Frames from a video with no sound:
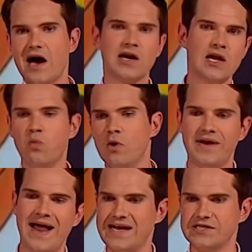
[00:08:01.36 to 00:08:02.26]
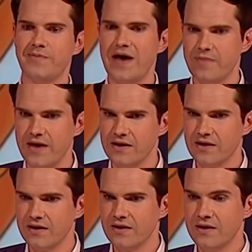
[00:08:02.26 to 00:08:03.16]
ugly woman has a baby."
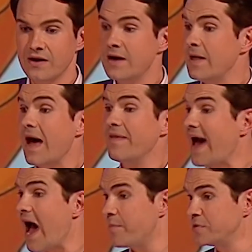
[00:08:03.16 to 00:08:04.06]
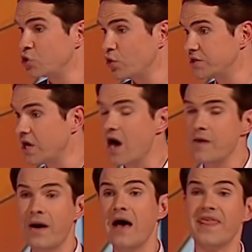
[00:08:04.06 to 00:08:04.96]
And that happens all the
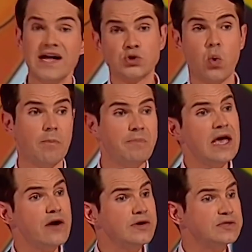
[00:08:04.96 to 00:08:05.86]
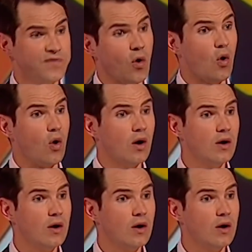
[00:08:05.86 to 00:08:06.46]
time. That's what beer is for.